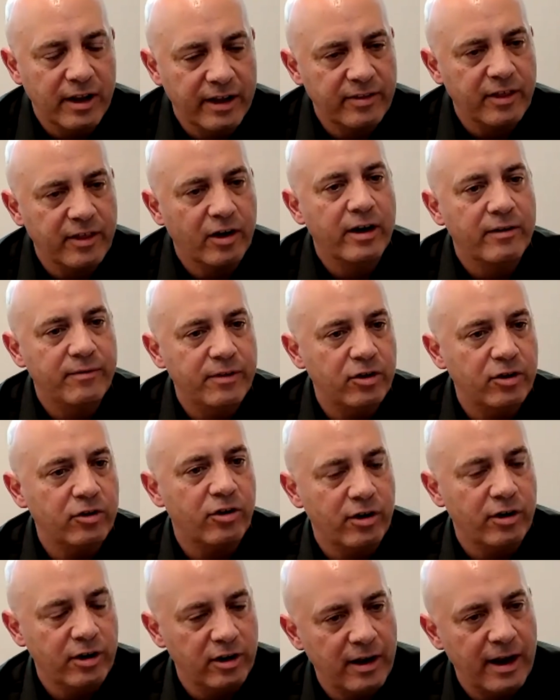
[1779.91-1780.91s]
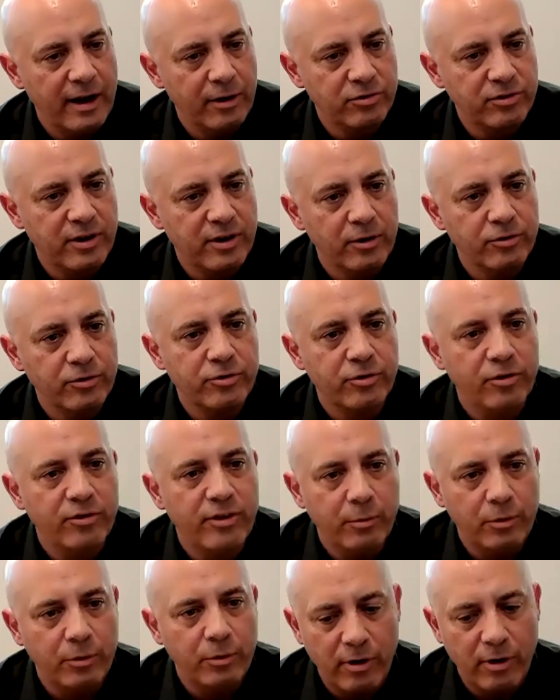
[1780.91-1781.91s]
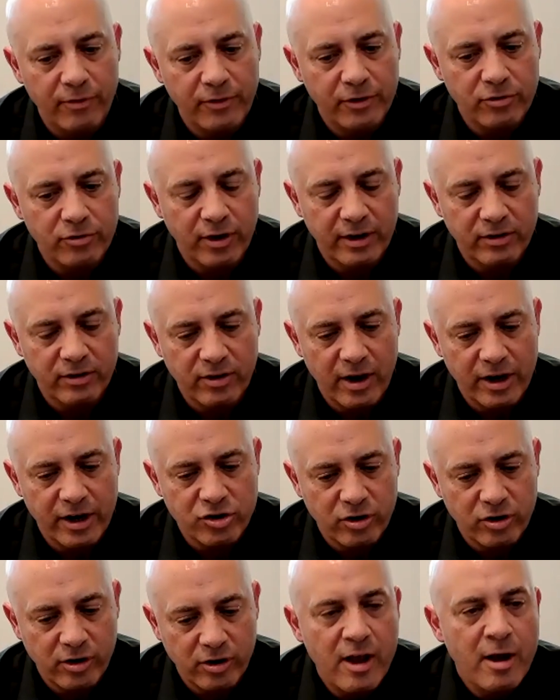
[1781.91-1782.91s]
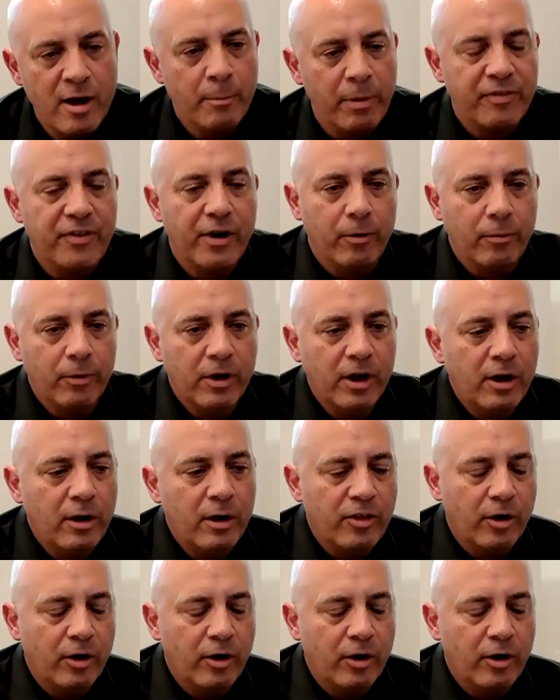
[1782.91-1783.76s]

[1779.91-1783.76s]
Like they'll have in-house counsel that will run the transaction, but they'll